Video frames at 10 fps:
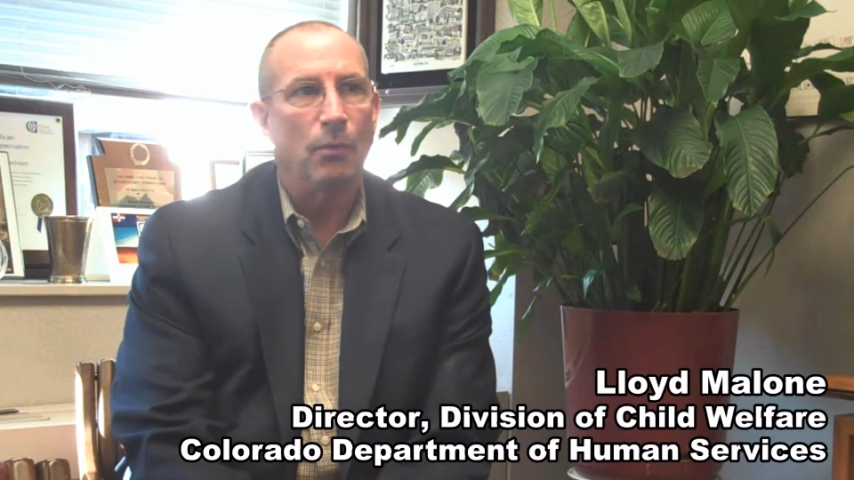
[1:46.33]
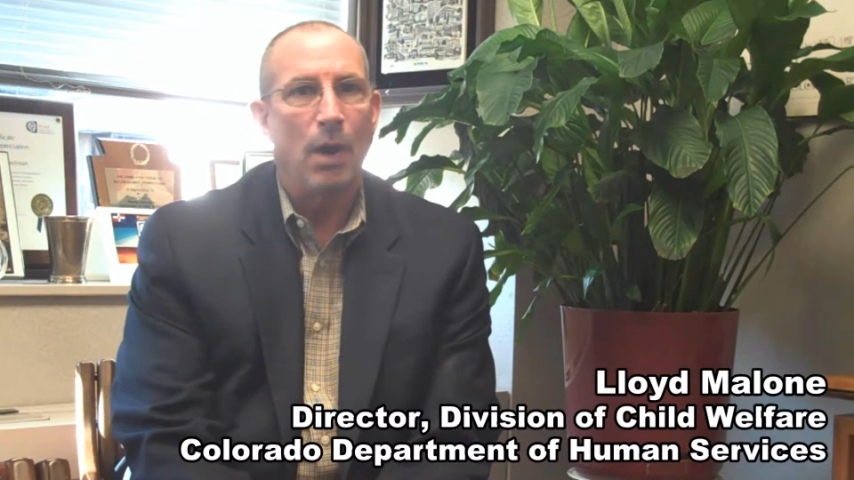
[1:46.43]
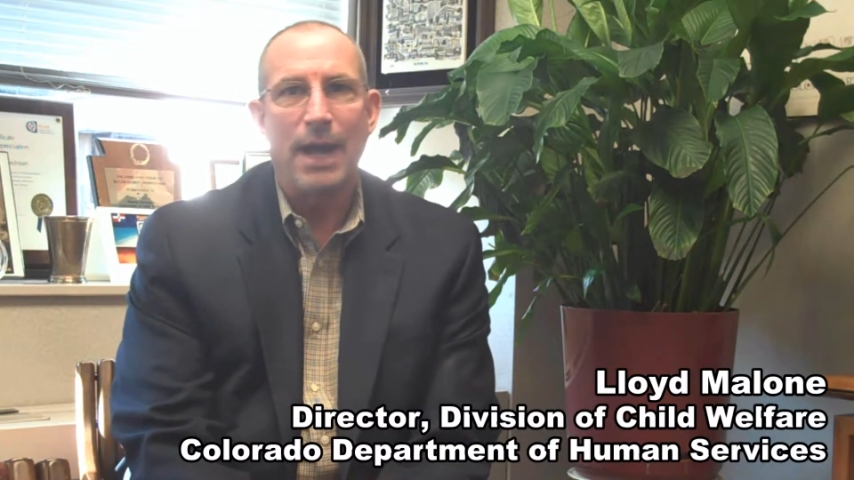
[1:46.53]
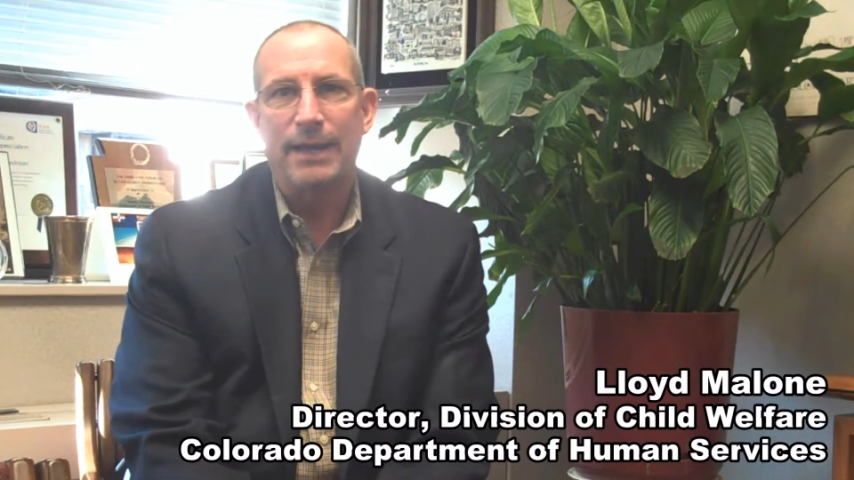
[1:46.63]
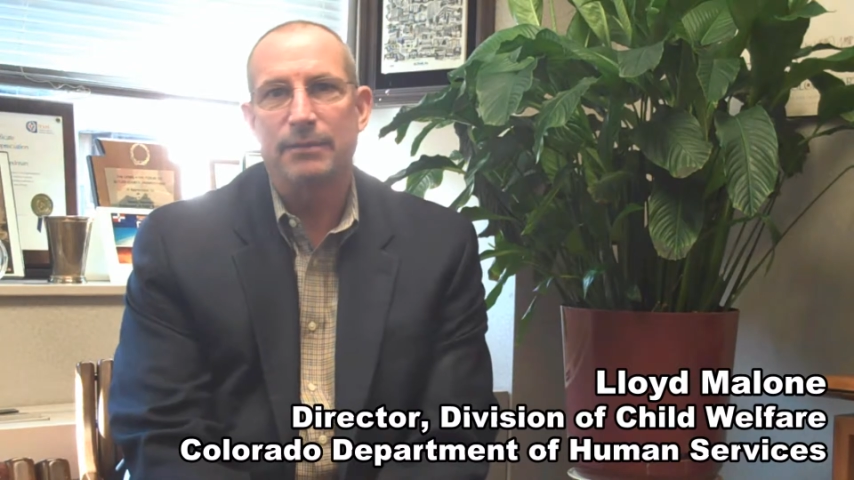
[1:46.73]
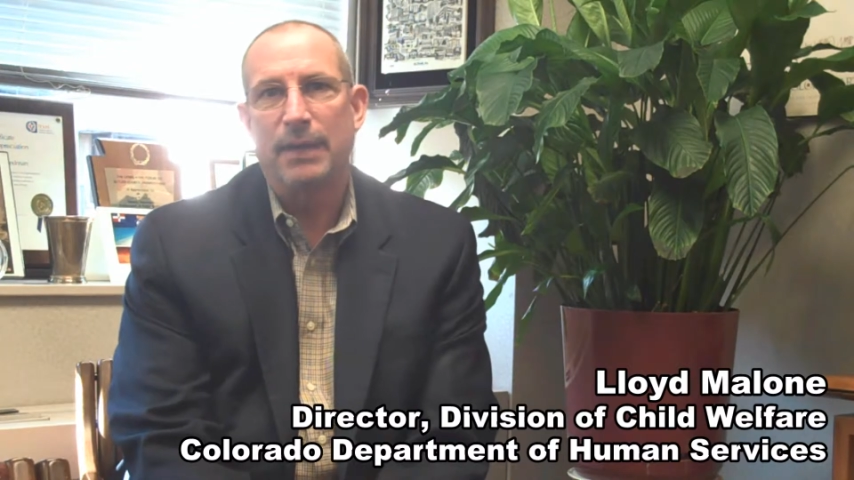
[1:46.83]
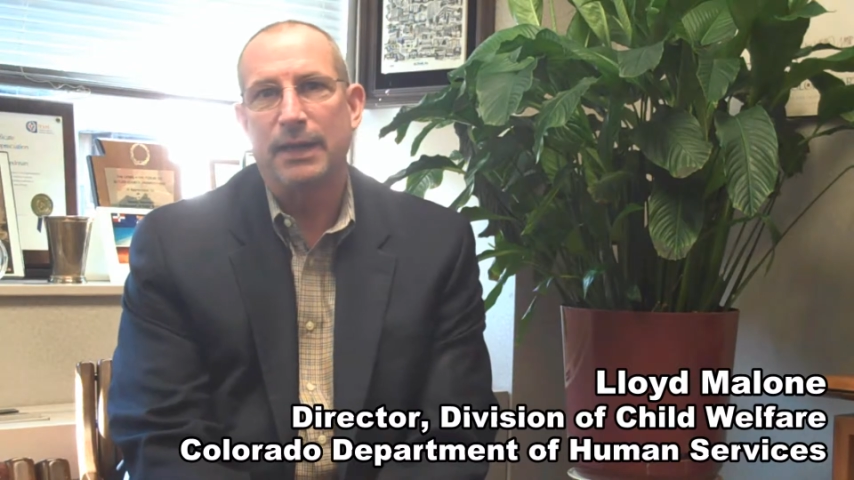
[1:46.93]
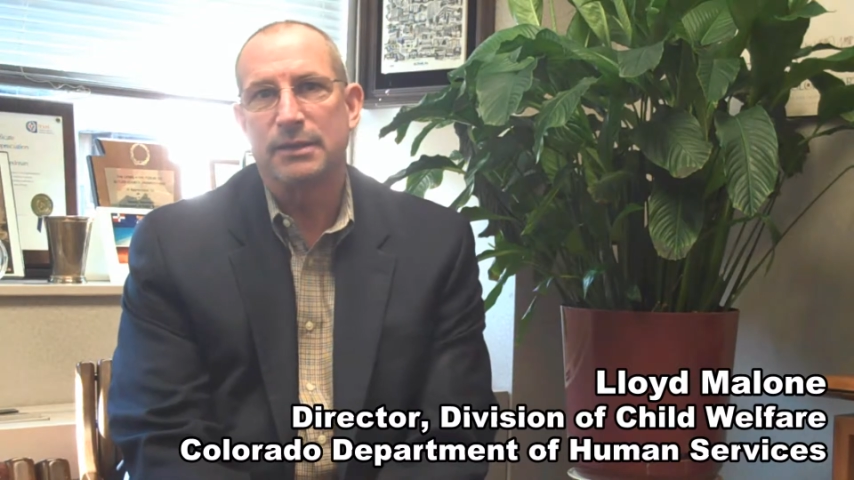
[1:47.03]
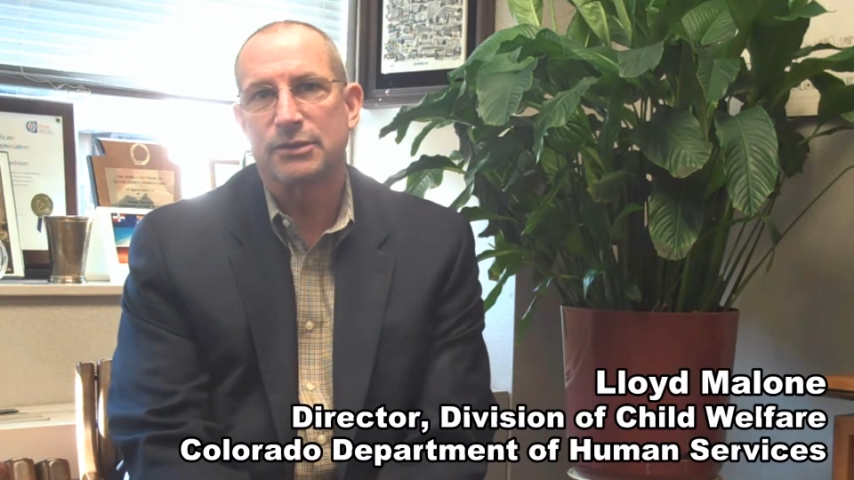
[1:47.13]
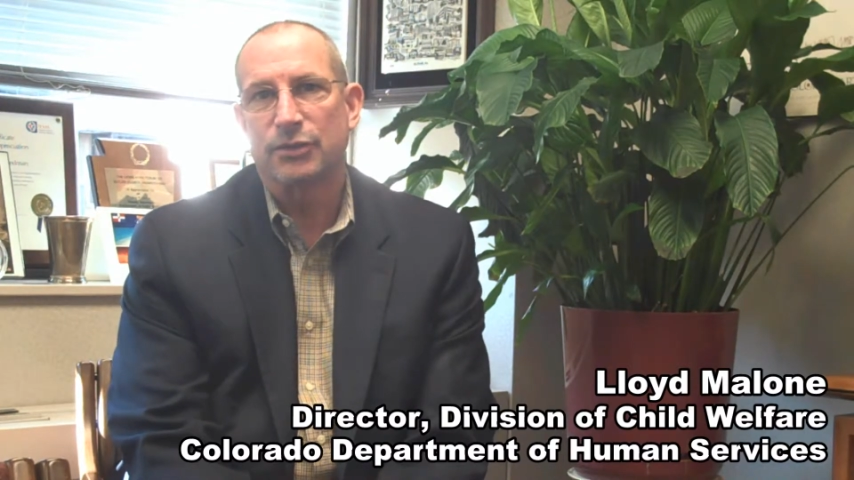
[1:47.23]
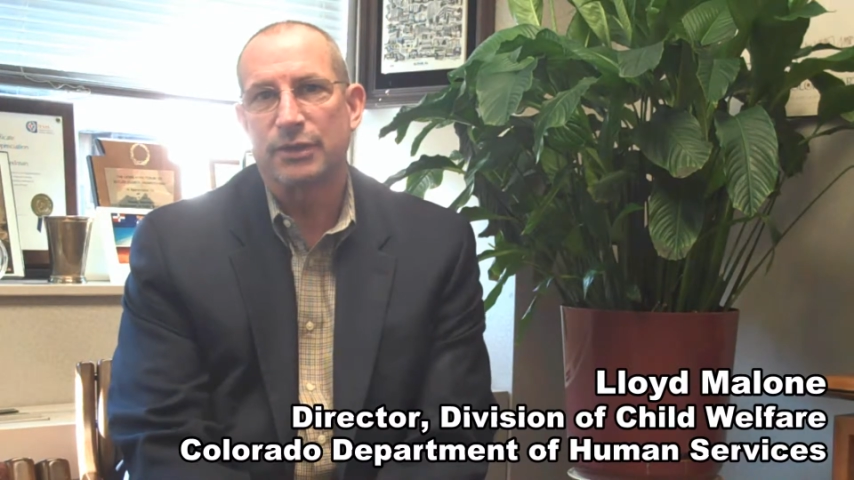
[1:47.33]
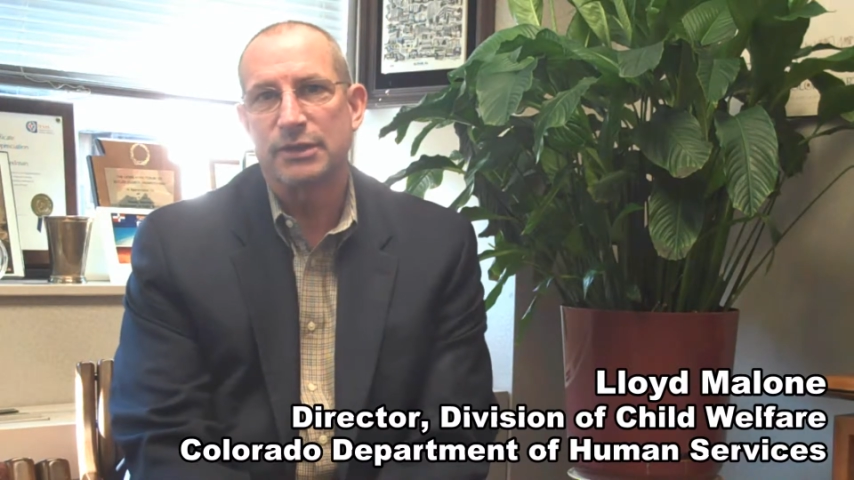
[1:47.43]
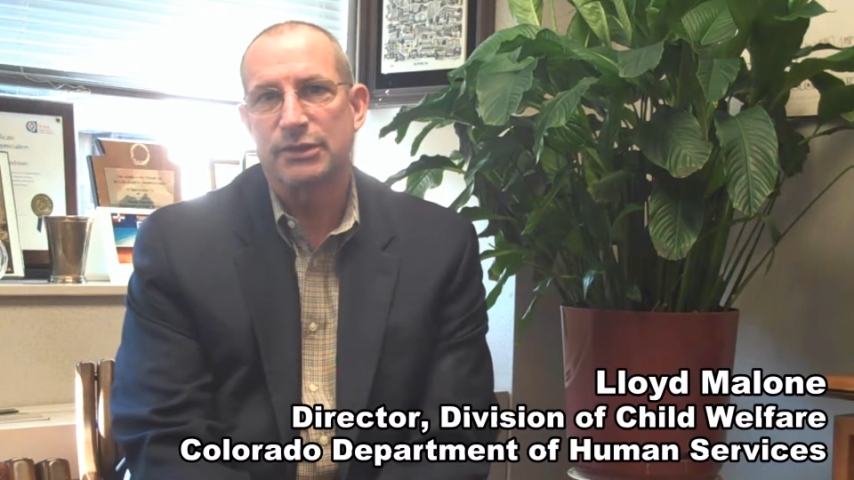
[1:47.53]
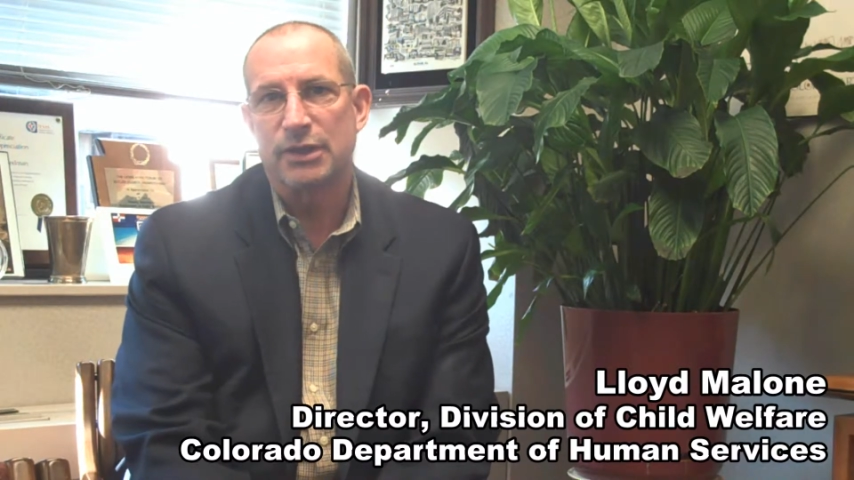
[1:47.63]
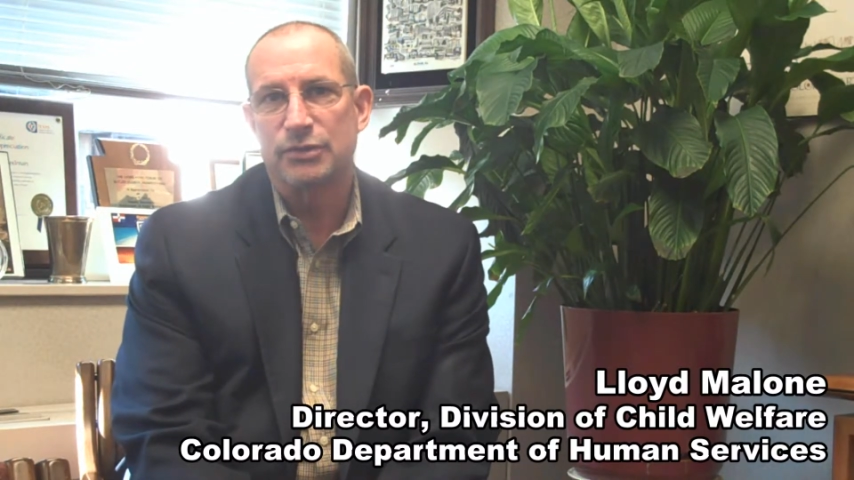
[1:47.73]
why it made a certain
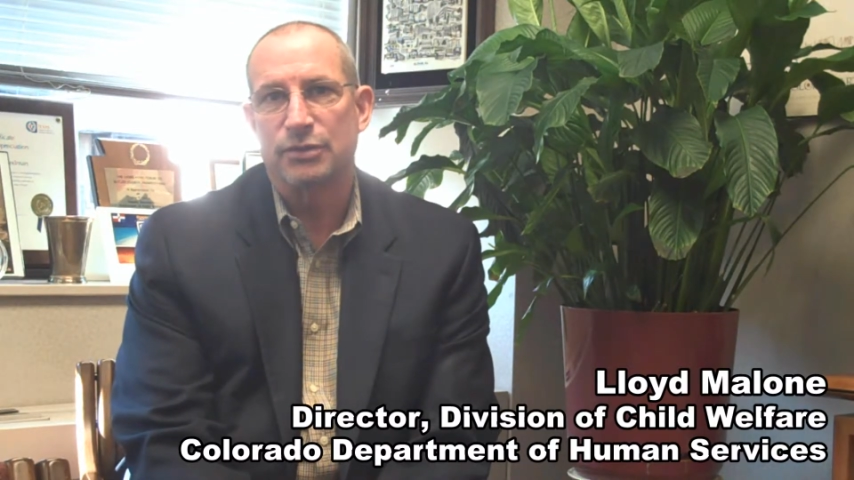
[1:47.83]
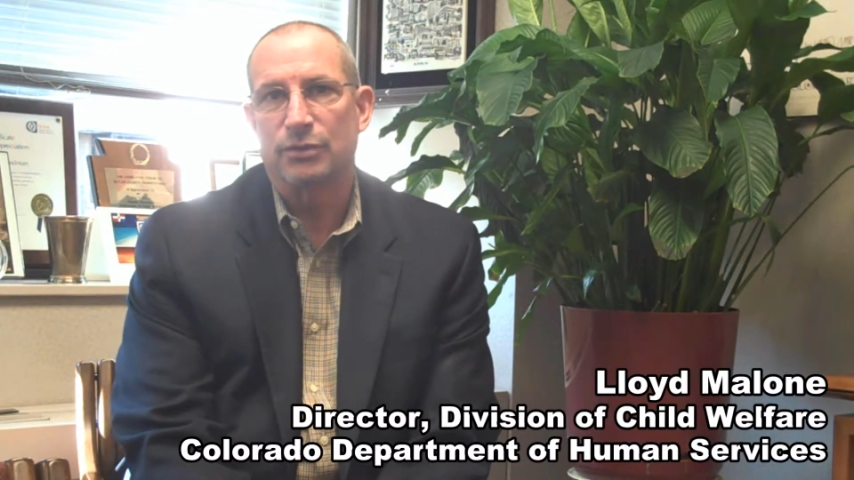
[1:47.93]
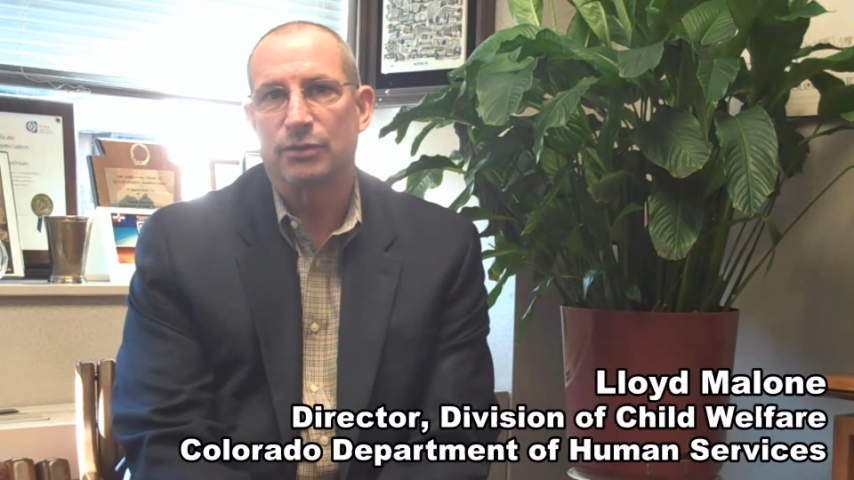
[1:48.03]
decision,